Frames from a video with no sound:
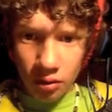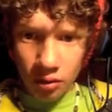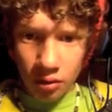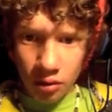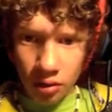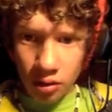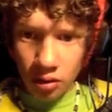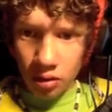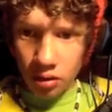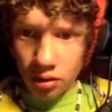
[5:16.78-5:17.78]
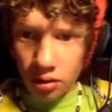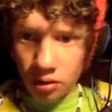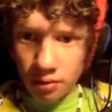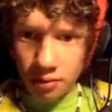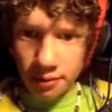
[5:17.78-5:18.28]

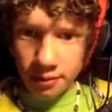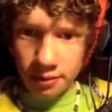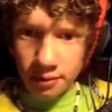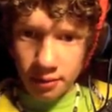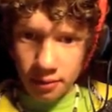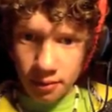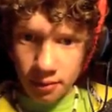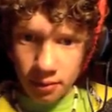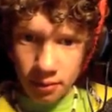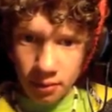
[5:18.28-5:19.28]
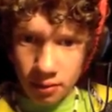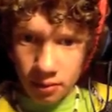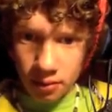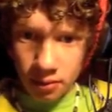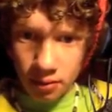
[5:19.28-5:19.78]

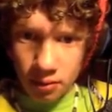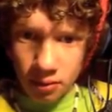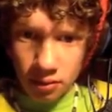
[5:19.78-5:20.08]
[no speech]